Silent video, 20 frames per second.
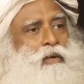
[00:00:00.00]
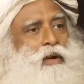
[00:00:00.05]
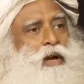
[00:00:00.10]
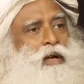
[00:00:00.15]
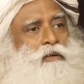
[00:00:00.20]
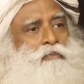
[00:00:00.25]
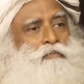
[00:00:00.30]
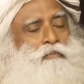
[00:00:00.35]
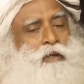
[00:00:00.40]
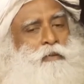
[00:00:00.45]

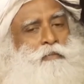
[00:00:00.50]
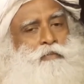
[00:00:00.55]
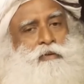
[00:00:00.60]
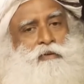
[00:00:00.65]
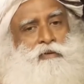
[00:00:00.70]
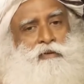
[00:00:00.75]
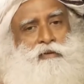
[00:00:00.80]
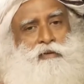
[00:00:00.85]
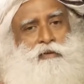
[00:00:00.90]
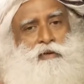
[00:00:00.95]
of people
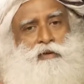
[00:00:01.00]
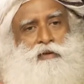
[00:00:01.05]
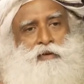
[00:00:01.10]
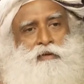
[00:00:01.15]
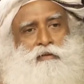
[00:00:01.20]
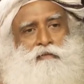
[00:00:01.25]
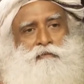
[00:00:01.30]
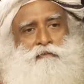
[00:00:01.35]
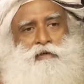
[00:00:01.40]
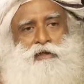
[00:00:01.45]

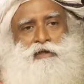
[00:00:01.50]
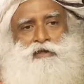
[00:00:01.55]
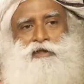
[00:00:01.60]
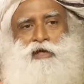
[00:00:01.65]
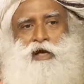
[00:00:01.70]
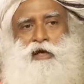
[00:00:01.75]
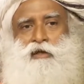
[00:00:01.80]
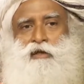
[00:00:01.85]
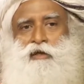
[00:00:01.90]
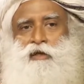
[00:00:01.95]
will
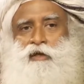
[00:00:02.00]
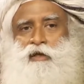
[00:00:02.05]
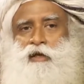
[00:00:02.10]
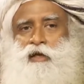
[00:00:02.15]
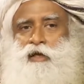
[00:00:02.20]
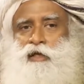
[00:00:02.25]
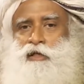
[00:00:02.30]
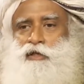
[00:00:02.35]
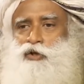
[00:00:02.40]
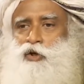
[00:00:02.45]
start
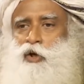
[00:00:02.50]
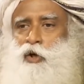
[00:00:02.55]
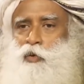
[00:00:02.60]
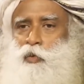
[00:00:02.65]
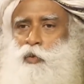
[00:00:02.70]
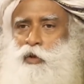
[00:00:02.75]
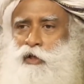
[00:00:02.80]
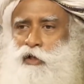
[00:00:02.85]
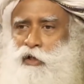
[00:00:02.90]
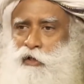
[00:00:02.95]
thinking it's not
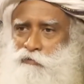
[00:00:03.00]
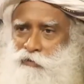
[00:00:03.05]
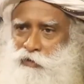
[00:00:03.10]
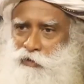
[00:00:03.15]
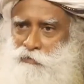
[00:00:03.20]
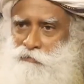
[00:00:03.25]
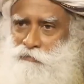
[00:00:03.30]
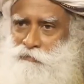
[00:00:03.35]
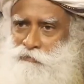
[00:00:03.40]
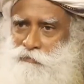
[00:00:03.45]
worth
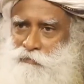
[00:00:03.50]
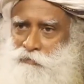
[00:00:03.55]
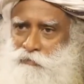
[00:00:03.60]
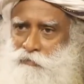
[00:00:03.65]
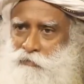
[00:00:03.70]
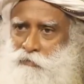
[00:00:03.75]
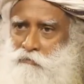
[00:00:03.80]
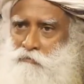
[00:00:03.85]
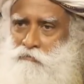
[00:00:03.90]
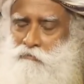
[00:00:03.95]
living
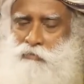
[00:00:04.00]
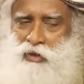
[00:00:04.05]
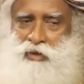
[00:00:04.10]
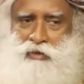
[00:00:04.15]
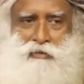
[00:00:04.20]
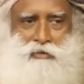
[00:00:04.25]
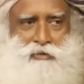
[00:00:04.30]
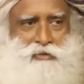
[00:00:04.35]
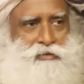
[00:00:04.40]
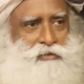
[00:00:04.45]

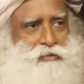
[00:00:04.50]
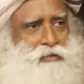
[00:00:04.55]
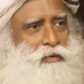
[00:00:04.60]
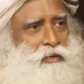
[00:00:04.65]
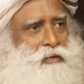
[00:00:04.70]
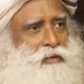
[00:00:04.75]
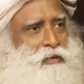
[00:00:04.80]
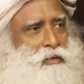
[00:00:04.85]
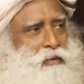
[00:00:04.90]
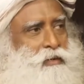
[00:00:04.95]
because
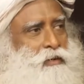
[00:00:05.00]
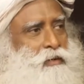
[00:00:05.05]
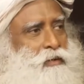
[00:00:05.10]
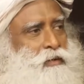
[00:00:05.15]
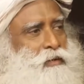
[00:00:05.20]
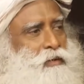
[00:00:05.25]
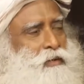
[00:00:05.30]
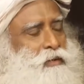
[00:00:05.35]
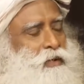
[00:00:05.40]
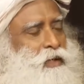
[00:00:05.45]

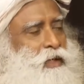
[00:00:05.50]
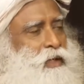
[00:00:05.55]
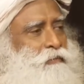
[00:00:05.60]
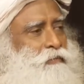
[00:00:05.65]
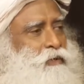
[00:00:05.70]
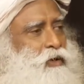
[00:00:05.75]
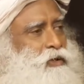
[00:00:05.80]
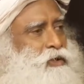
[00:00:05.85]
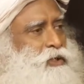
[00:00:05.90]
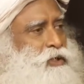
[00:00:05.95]
they have
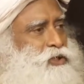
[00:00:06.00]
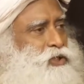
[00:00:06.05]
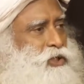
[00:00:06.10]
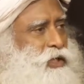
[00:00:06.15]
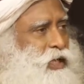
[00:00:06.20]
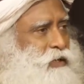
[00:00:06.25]
not touched life